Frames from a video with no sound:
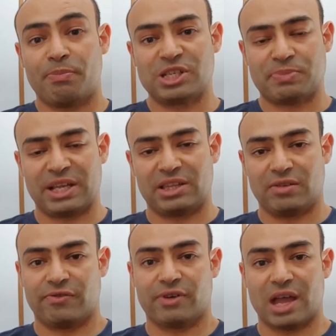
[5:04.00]

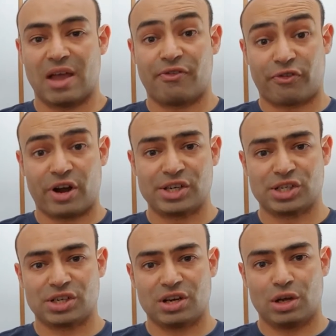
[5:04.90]
perspective, a
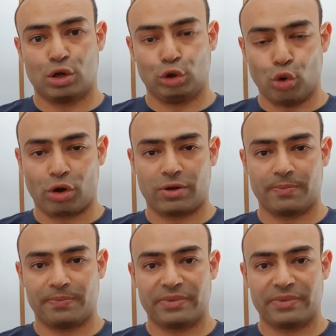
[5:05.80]
fresh look.